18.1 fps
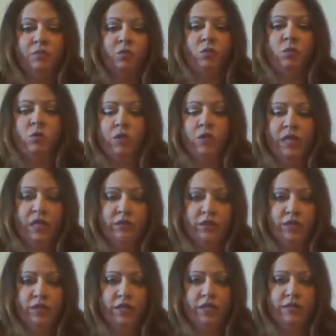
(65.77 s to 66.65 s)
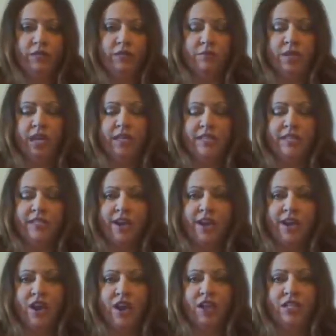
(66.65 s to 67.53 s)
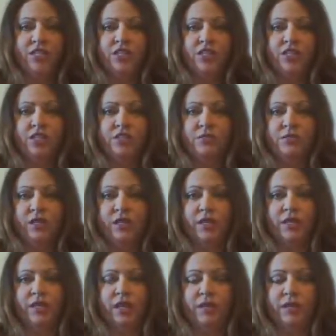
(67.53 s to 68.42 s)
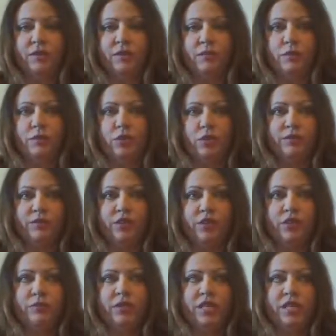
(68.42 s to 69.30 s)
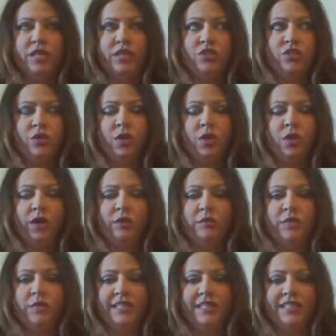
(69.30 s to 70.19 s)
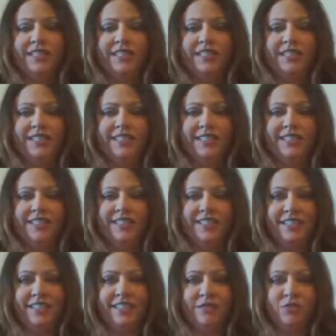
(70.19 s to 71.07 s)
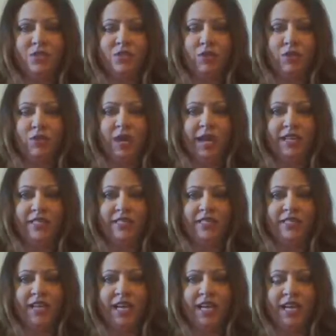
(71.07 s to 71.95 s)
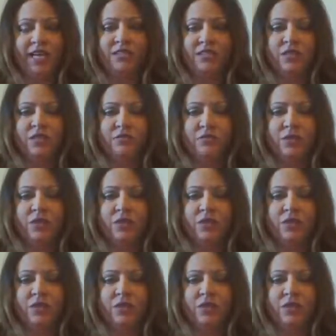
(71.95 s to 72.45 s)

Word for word: Well, whatever it is, I'm not a psychologist, but I've observed human nature quite a bit, and it just seems to go hand in hand.